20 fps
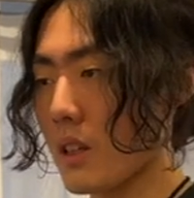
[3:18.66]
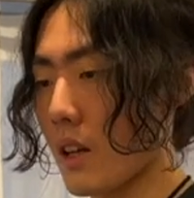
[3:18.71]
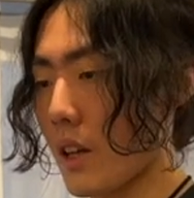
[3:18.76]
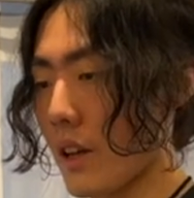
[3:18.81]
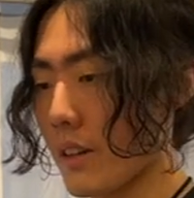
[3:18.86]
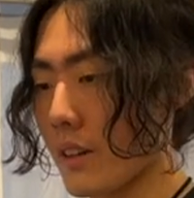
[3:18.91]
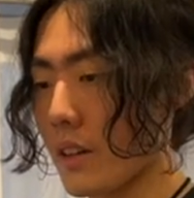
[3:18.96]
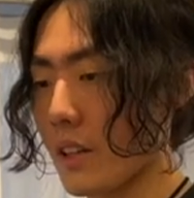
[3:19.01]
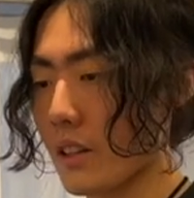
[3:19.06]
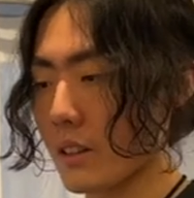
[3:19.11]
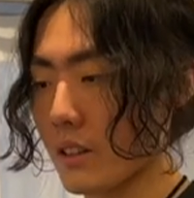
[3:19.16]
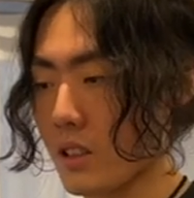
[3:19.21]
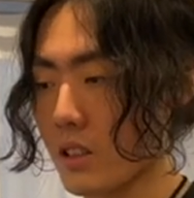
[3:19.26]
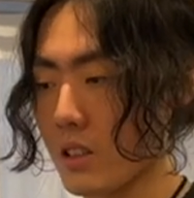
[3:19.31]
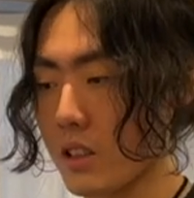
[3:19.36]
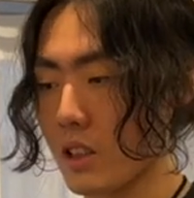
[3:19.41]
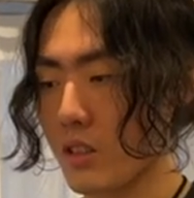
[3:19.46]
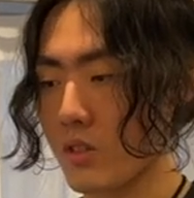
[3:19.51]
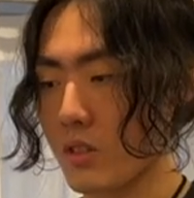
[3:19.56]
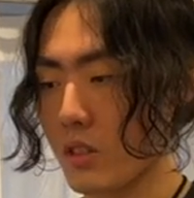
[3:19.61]
and then like the
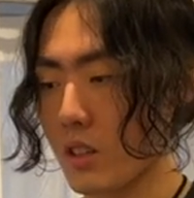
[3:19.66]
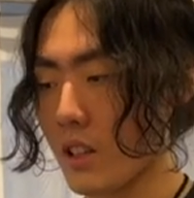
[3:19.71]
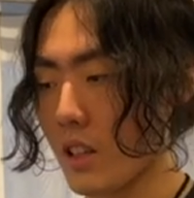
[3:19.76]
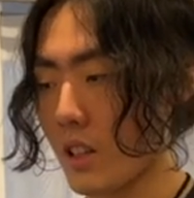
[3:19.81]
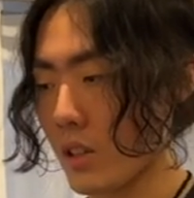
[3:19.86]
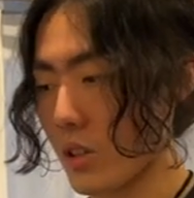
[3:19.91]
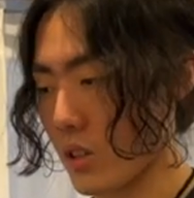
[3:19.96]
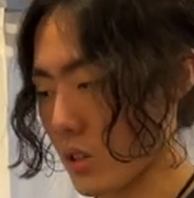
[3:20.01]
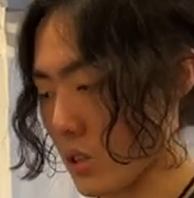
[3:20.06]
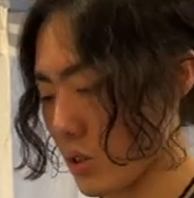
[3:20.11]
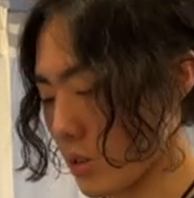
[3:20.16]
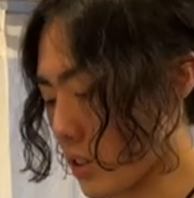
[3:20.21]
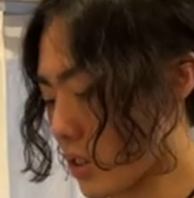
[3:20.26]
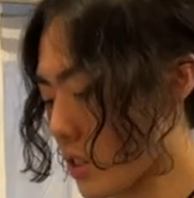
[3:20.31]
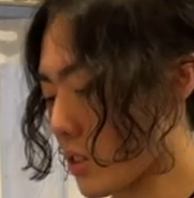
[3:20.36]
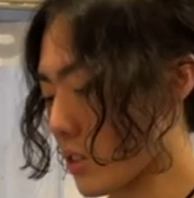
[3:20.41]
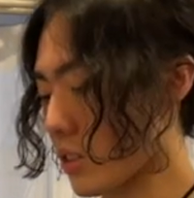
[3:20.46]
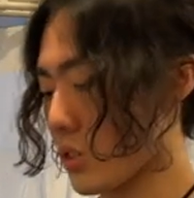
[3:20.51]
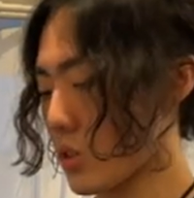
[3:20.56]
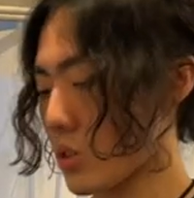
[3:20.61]
sleeves are leather. So this
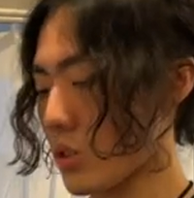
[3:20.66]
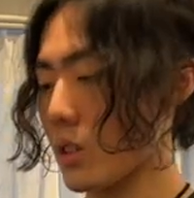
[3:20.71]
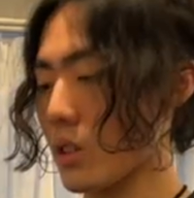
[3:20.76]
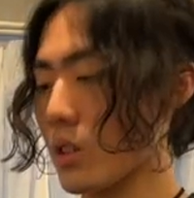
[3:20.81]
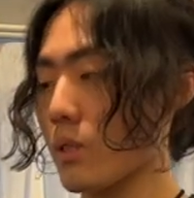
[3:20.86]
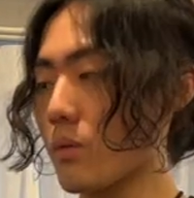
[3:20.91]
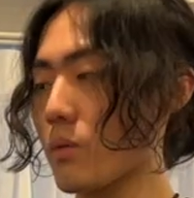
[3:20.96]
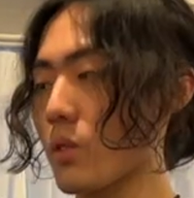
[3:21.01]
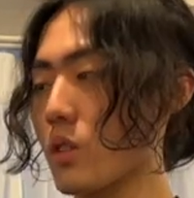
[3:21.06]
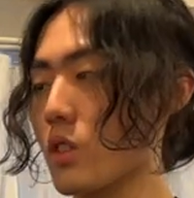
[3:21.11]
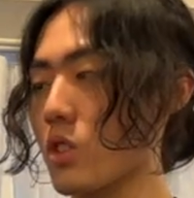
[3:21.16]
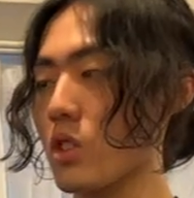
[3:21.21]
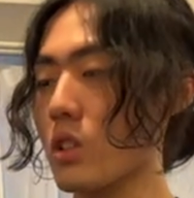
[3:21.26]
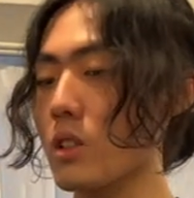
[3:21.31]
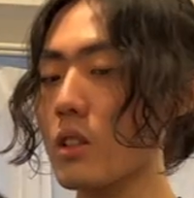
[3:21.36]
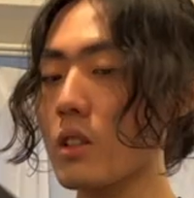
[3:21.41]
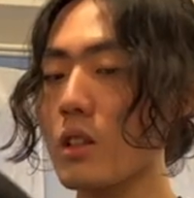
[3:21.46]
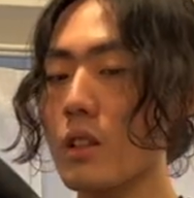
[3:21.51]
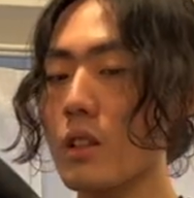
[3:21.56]
is the Sherlin version.